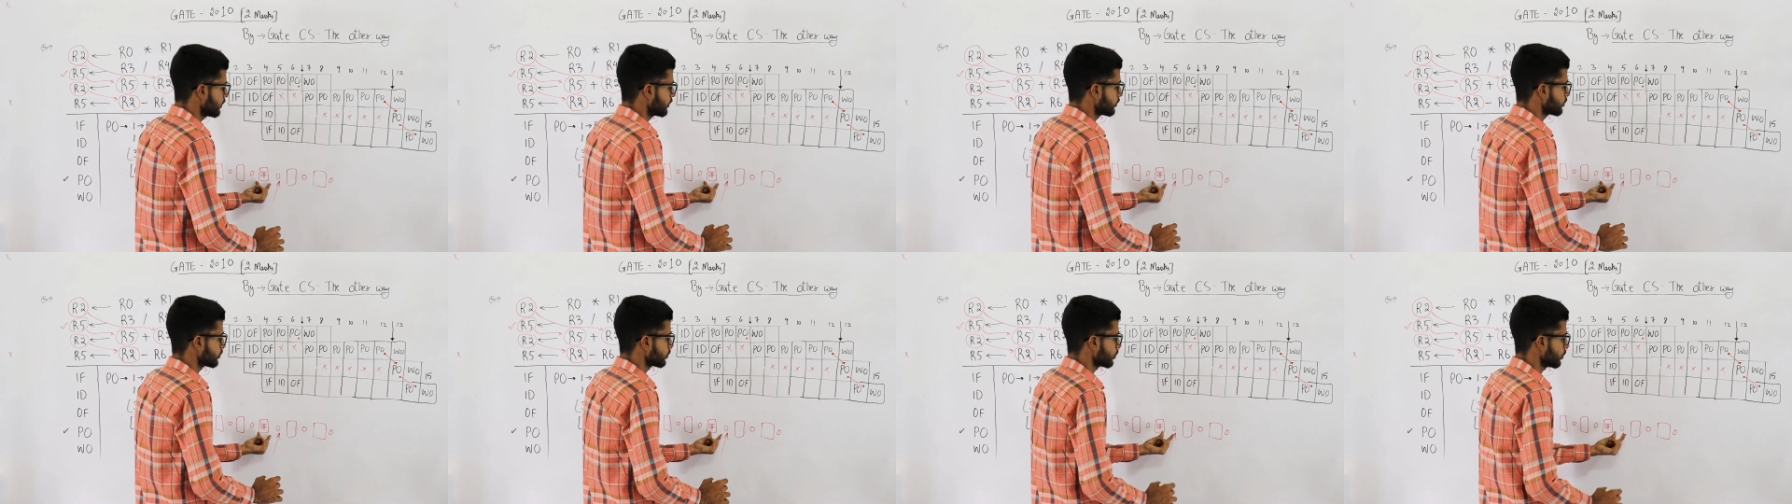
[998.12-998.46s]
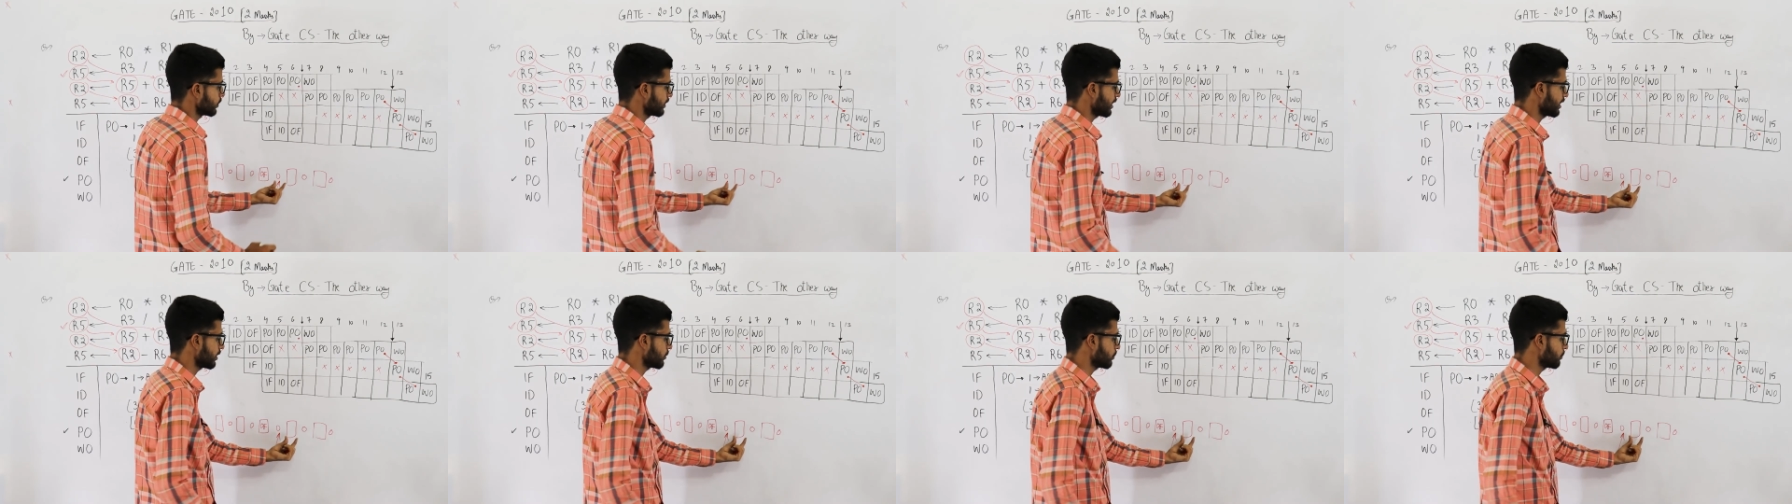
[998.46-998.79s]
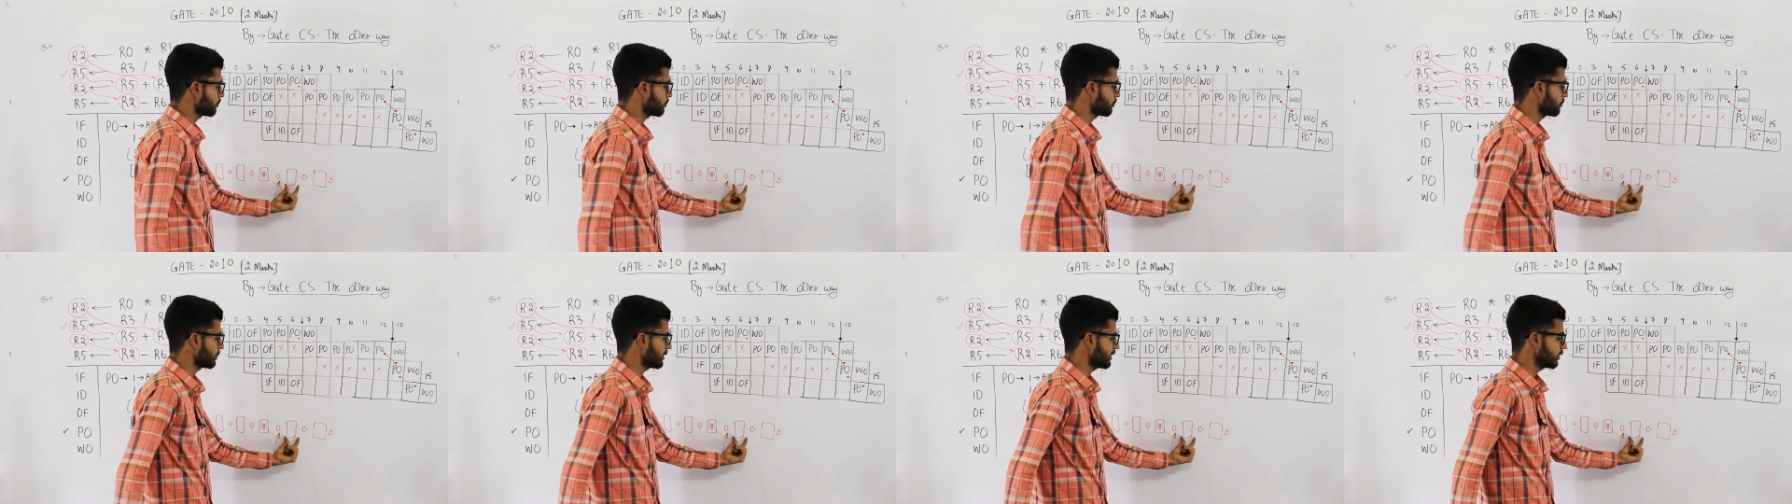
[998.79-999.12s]
So
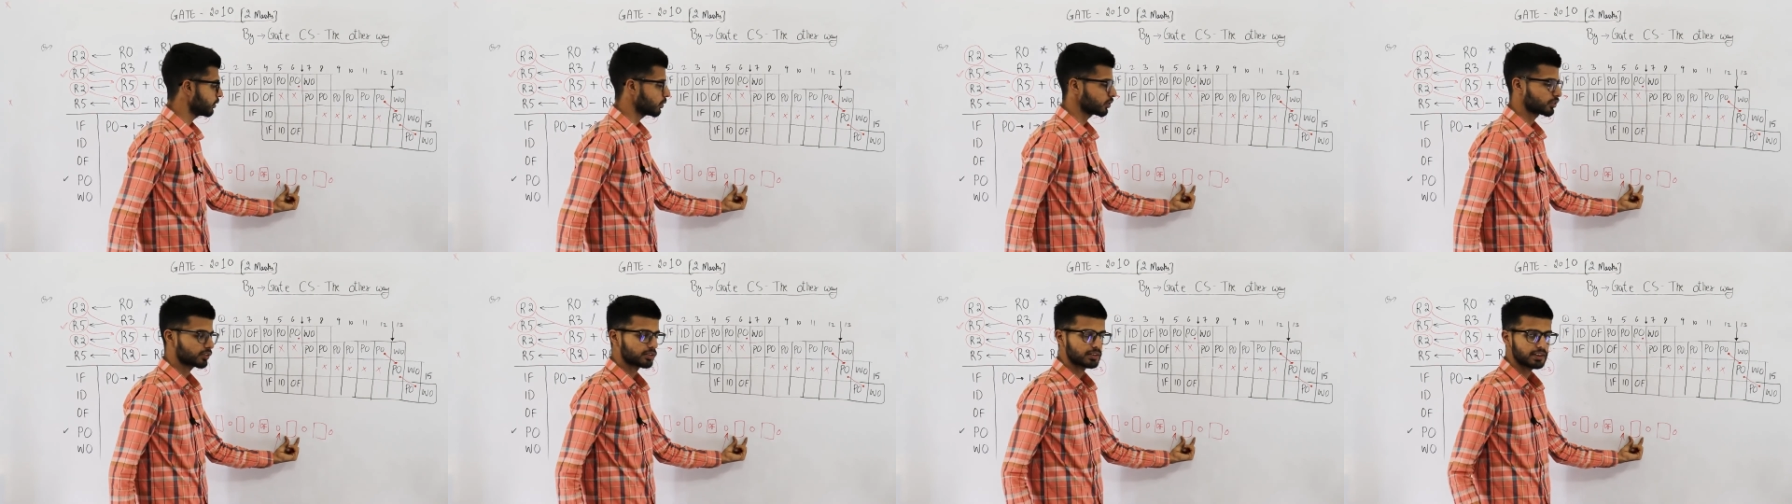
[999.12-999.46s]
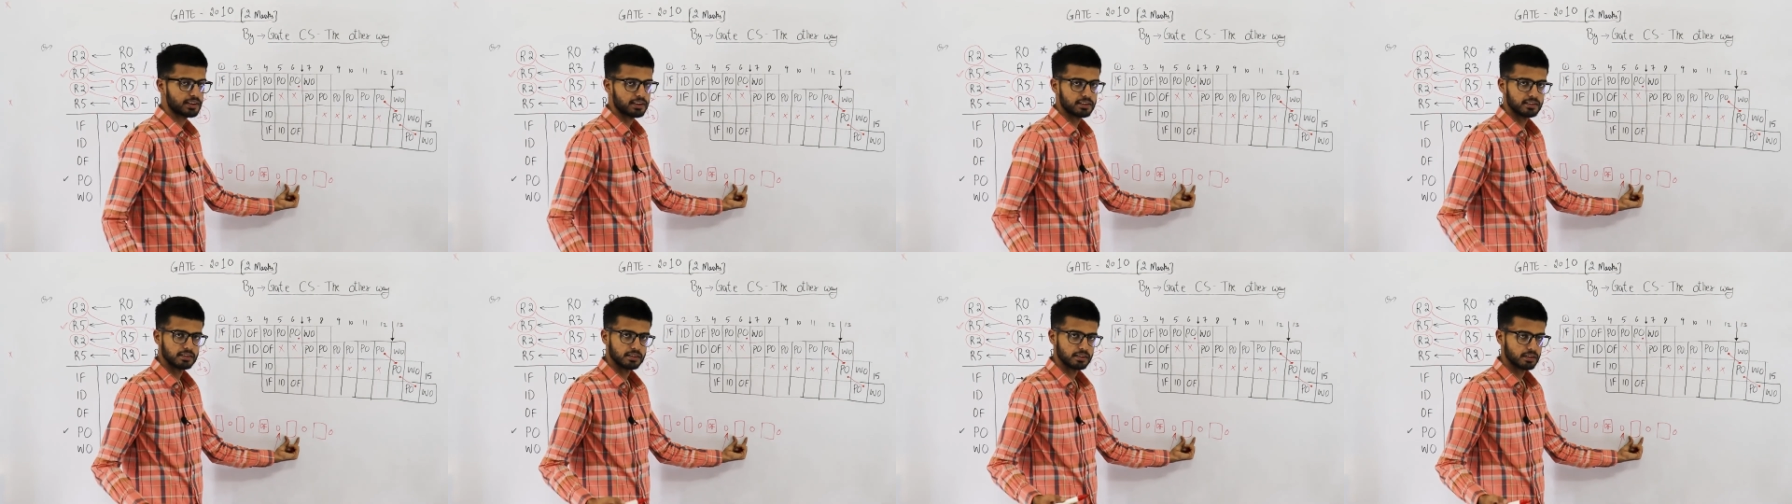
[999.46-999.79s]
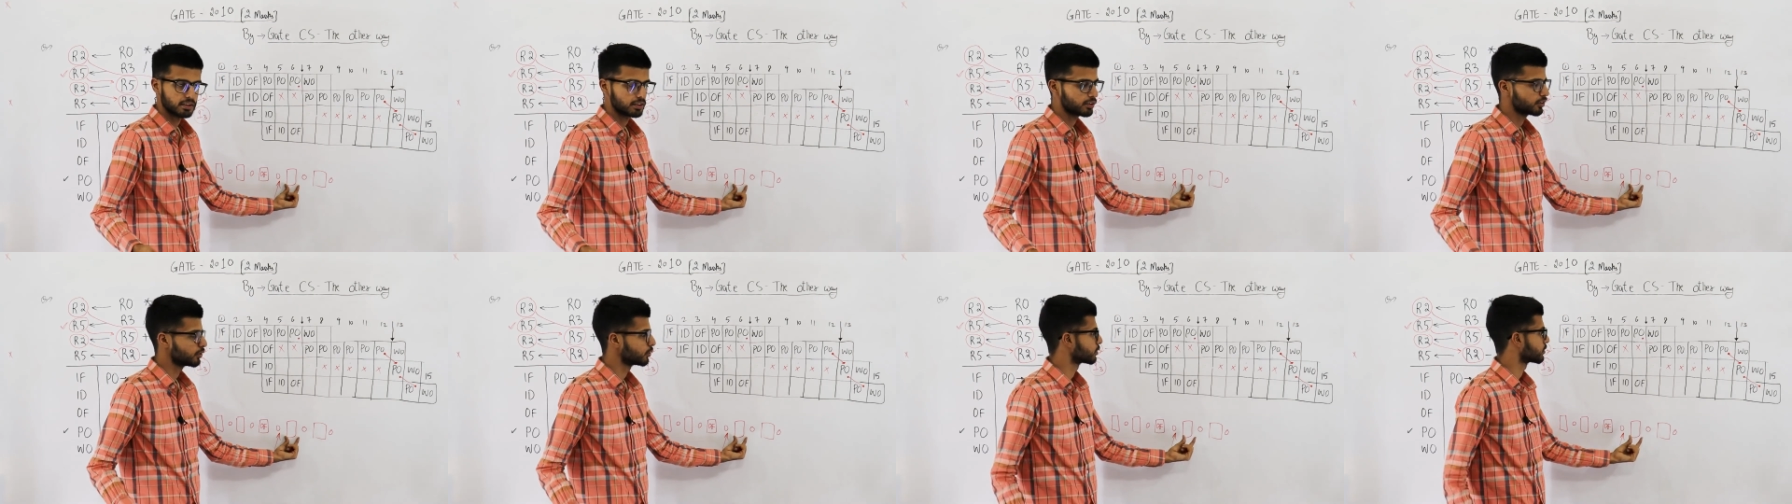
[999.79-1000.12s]
that PO stage
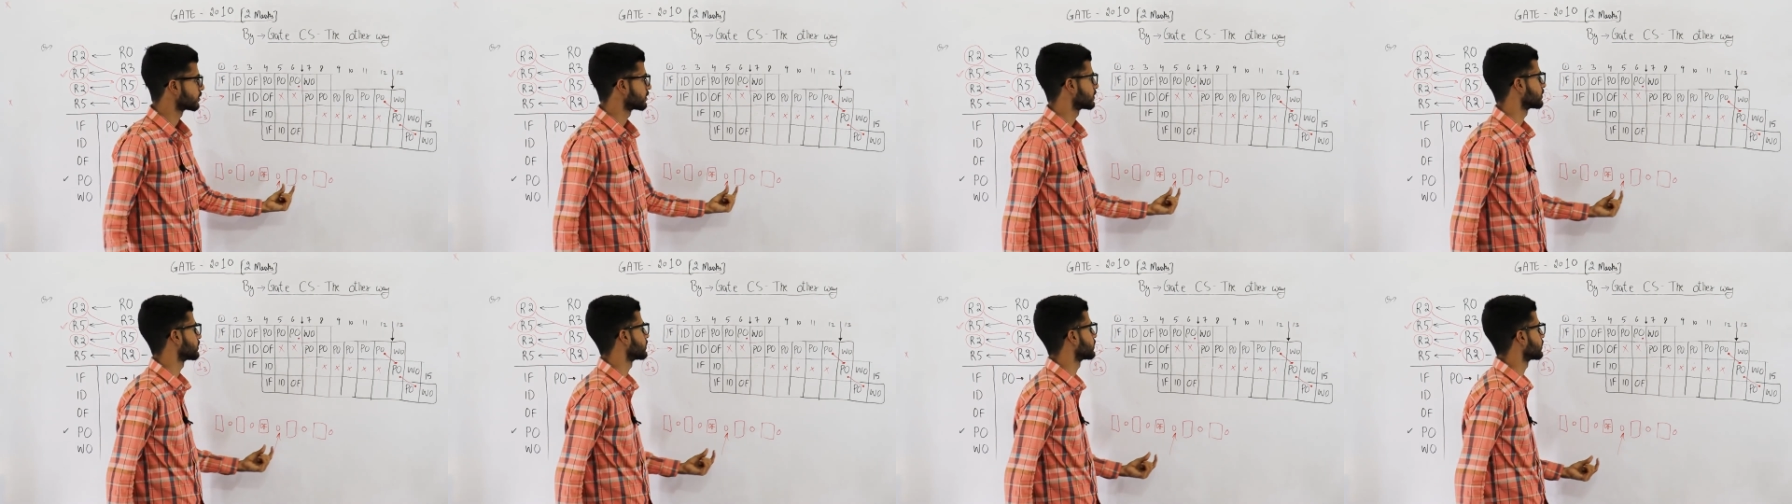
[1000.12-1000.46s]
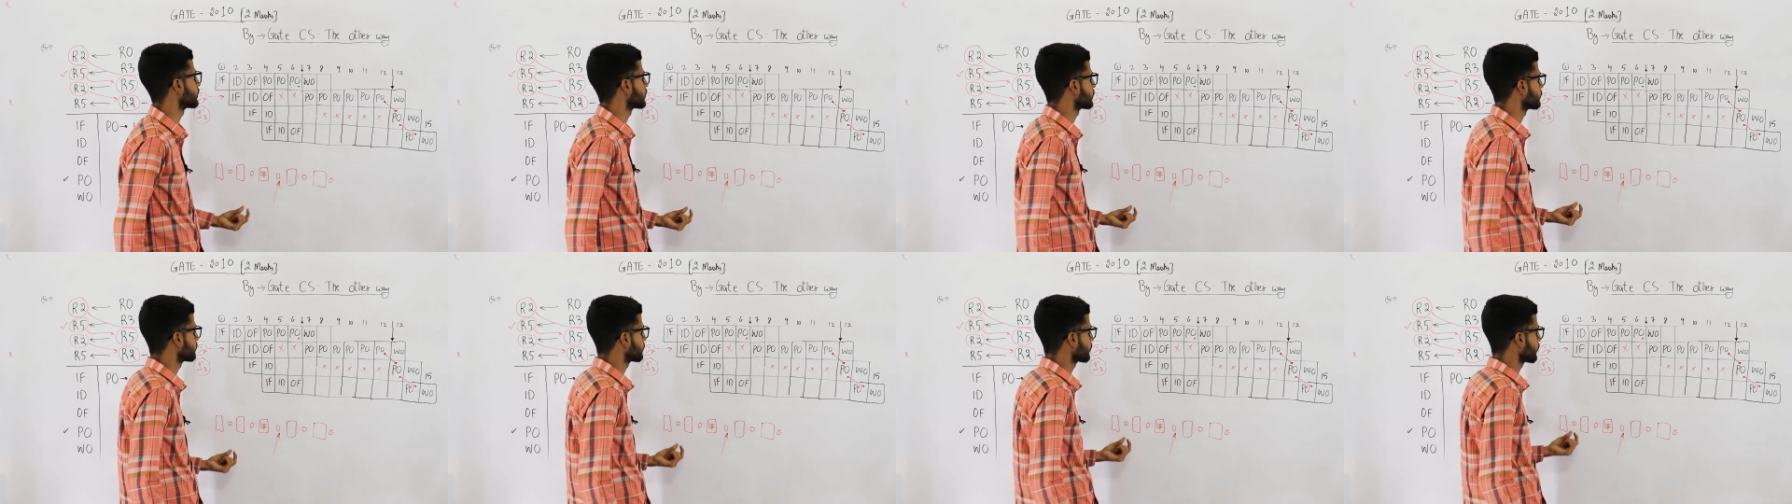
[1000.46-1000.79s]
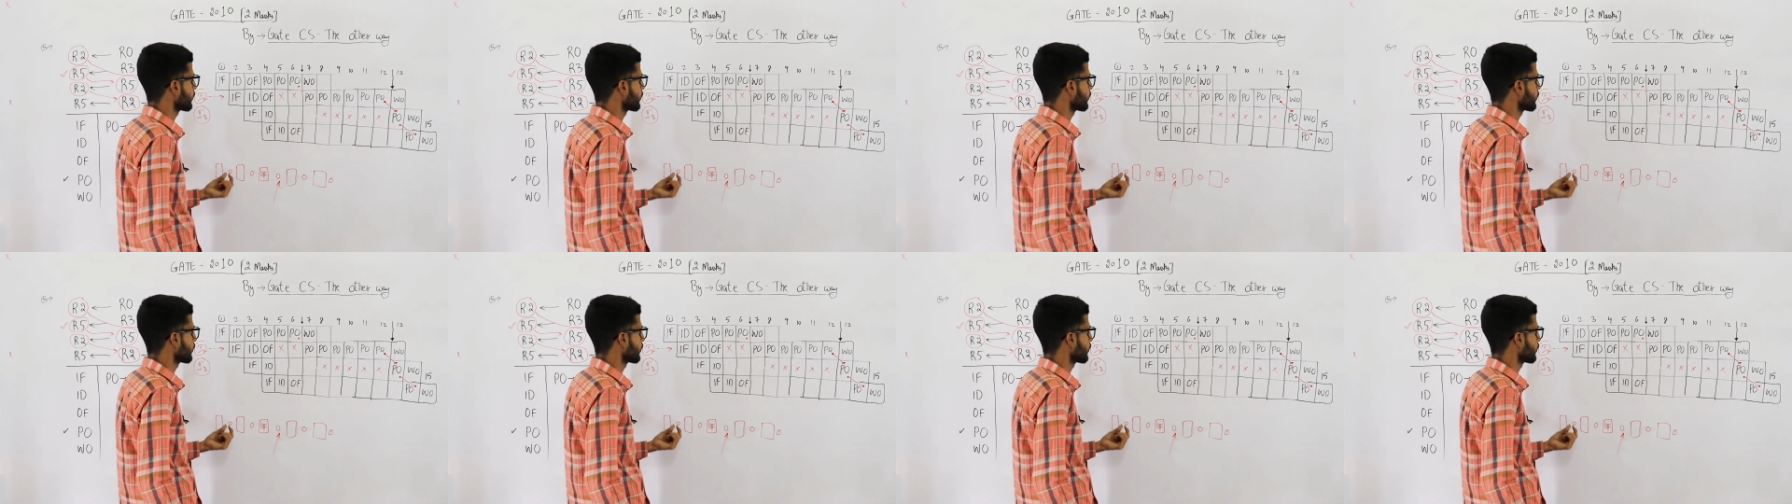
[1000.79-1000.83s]
uses it.